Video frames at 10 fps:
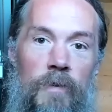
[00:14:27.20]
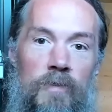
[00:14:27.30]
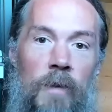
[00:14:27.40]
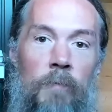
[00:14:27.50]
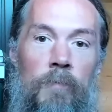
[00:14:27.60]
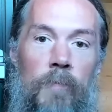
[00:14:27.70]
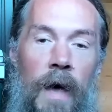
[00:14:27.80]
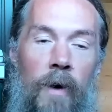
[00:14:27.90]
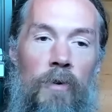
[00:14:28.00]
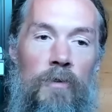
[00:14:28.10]
some
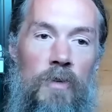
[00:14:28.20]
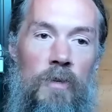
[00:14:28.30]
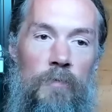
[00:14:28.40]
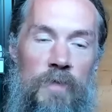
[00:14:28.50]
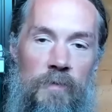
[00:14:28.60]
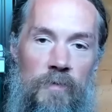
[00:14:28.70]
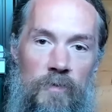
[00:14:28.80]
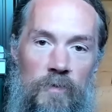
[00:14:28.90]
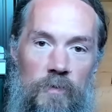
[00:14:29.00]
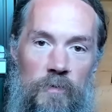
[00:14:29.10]
outer
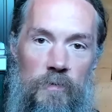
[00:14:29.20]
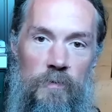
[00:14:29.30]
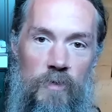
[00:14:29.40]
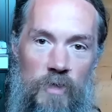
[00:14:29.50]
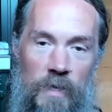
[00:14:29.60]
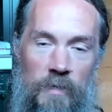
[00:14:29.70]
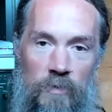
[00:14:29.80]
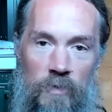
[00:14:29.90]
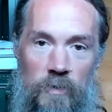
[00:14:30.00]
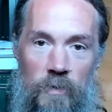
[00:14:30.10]
circumstances to
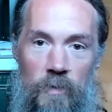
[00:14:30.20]
change.